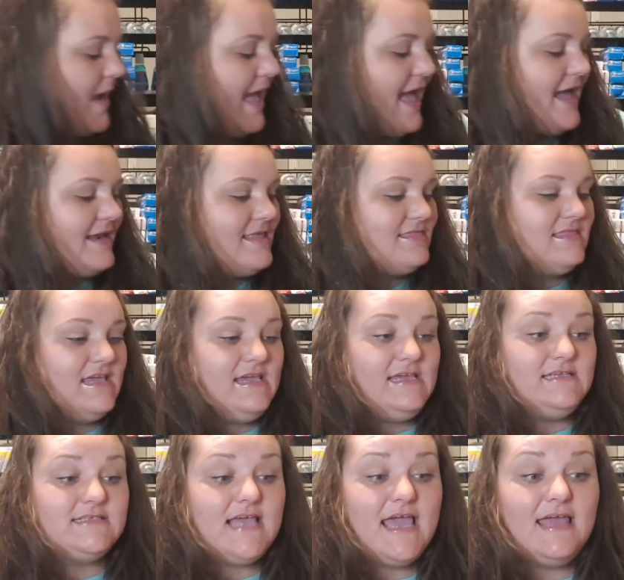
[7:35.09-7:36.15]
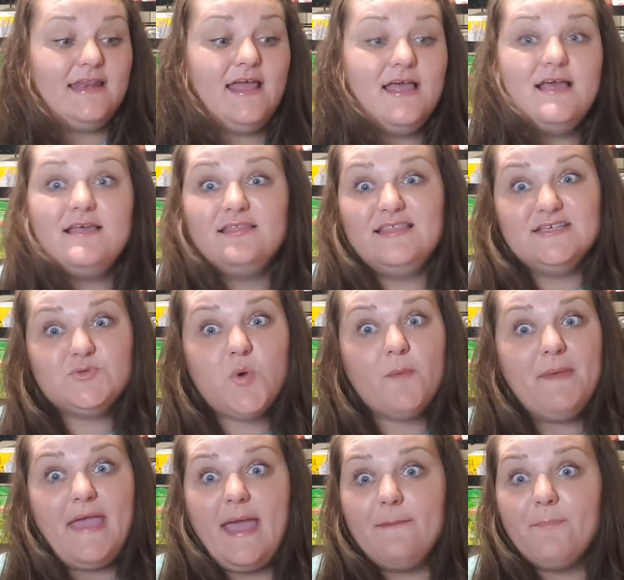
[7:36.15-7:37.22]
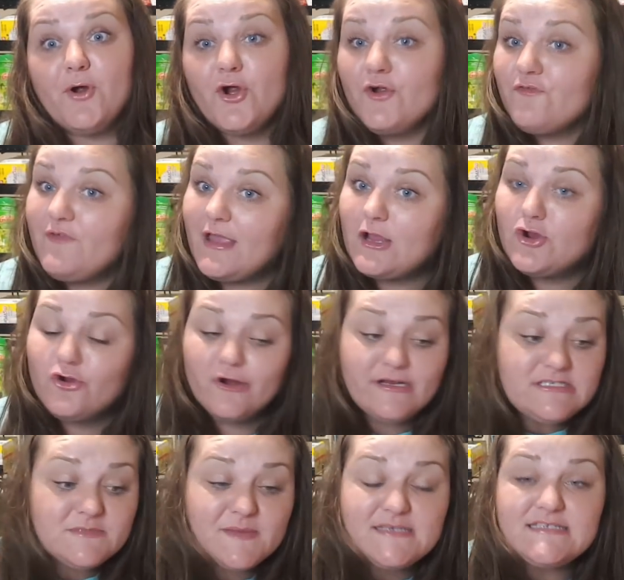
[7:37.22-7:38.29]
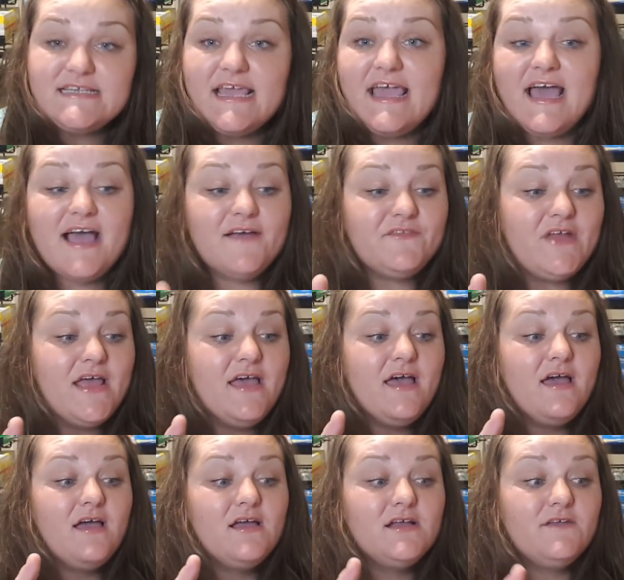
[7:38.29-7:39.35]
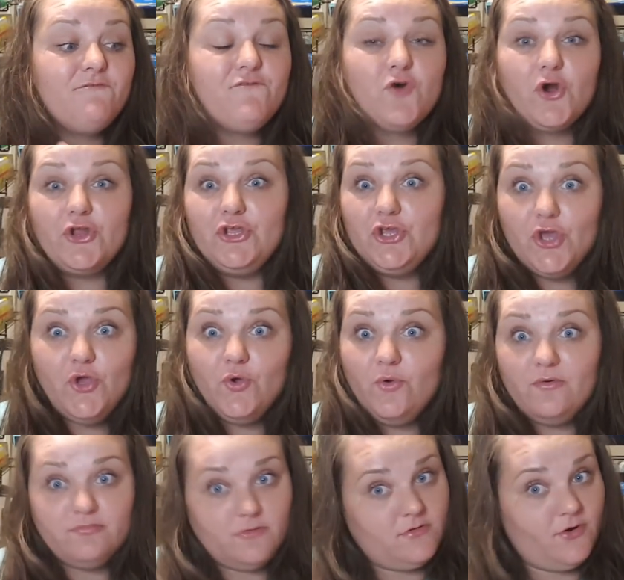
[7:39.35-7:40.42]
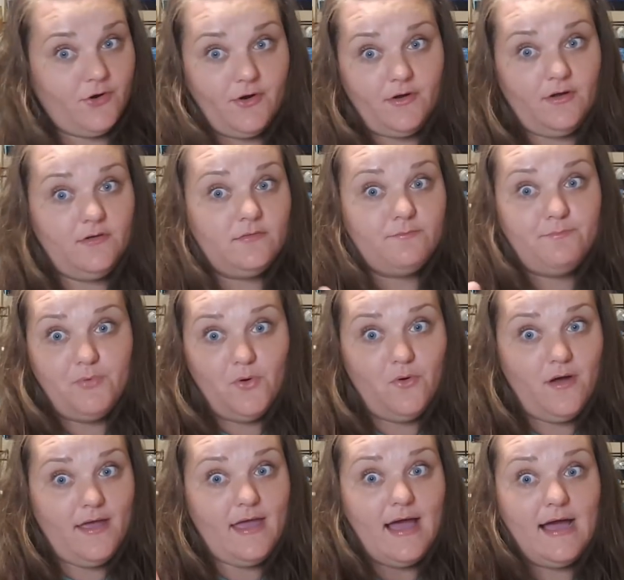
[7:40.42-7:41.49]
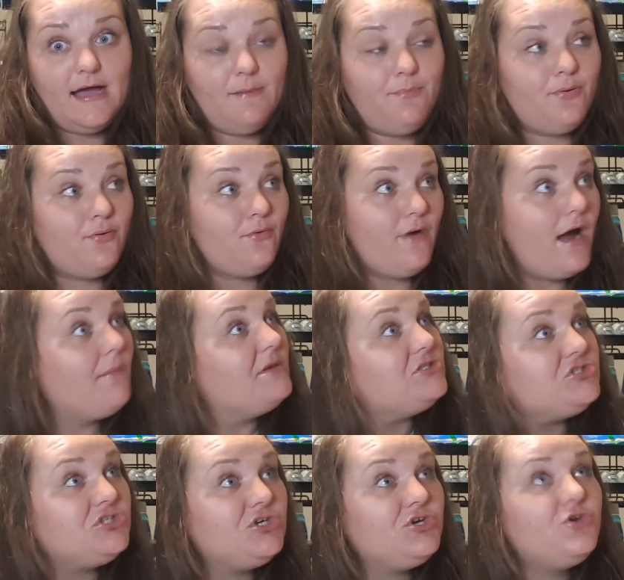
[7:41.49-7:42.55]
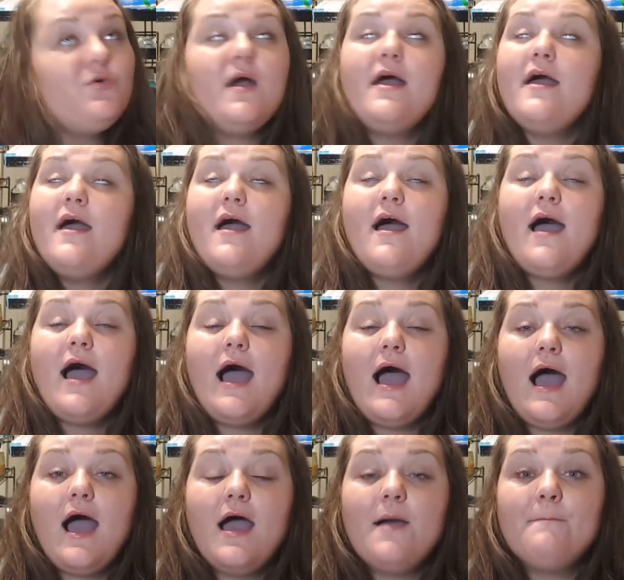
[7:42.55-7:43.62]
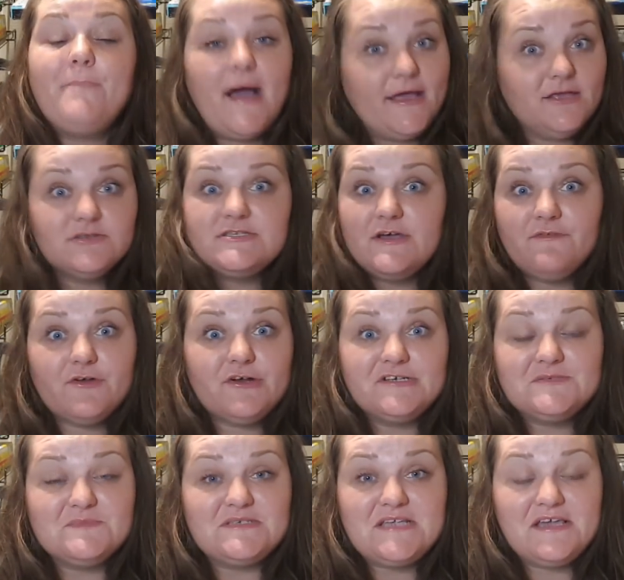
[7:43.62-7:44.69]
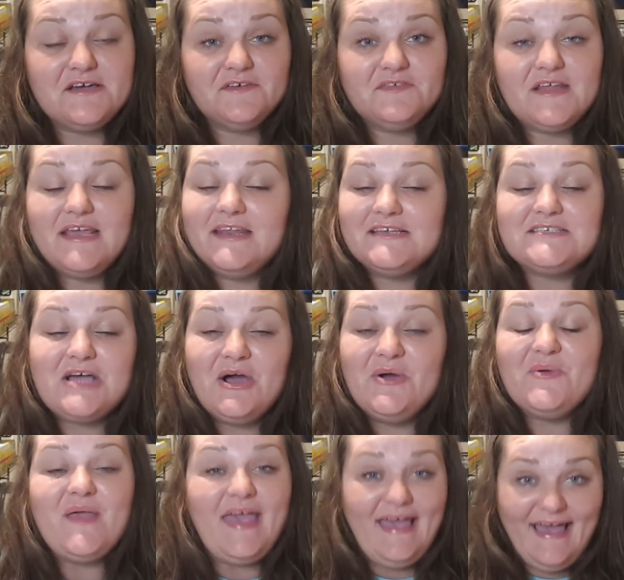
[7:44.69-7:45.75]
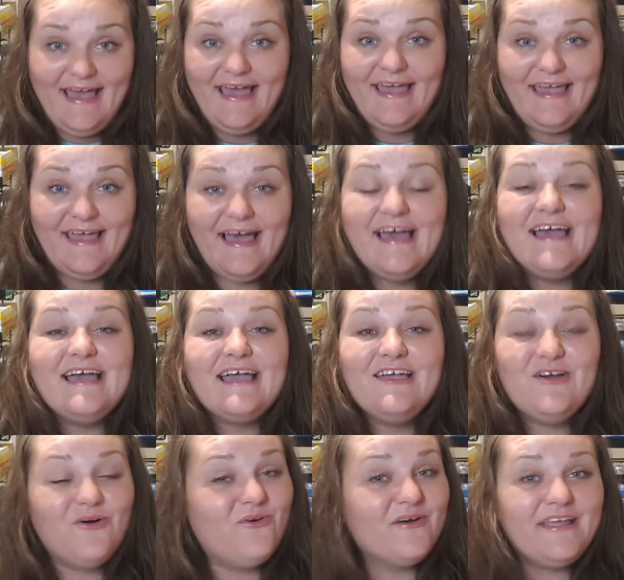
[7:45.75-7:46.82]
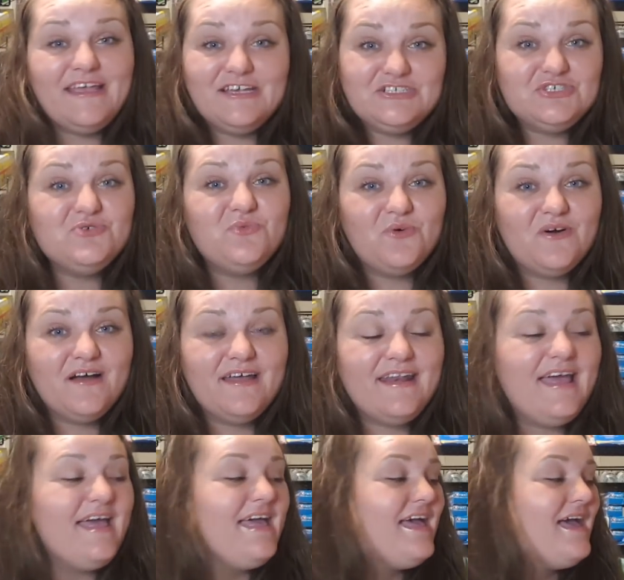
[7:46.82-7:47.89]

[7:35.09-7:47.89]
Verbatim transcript: had these. And this will be a perfect Christmas gift for you, girl, boy, I promise you, buy yourself a Christmas gift. It is okay. Go on and get you one